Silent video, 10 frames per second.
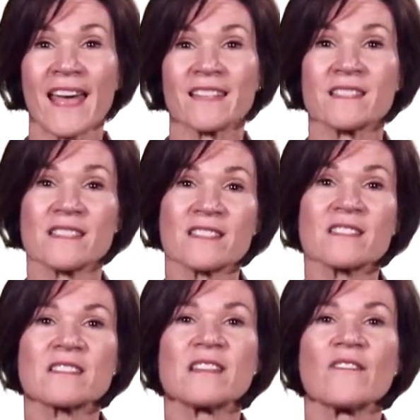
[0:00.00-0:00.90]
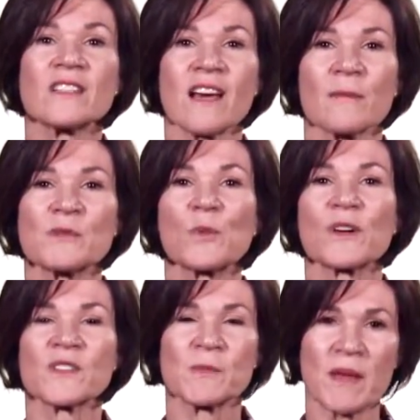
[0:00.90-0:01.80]
And it's 6 to 7 times more
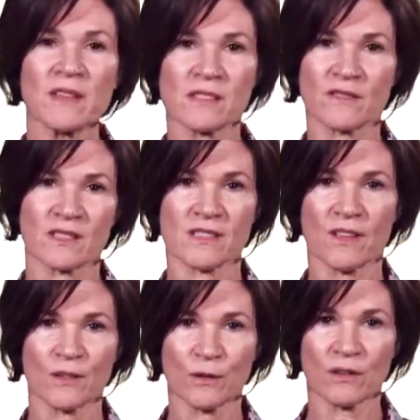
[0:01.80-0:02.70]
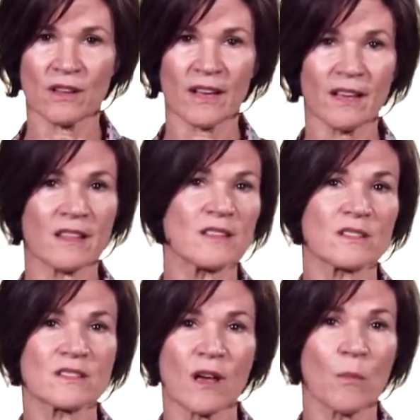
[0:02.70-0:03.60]
expensive to sell a new client than
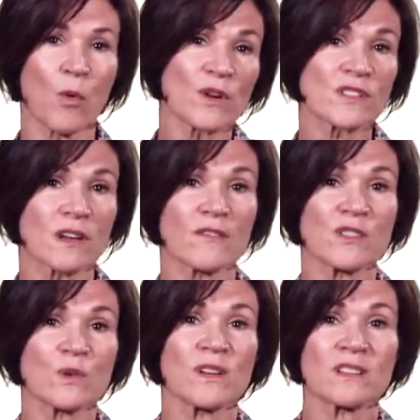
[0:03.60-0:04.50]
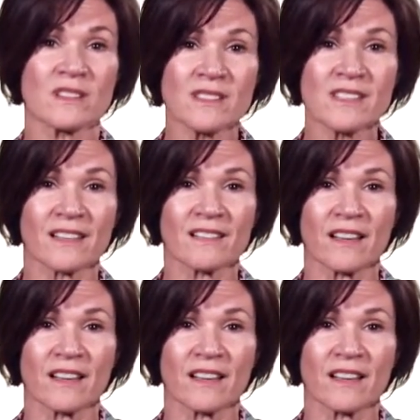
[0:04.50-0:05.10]
to sell more stuff into an existing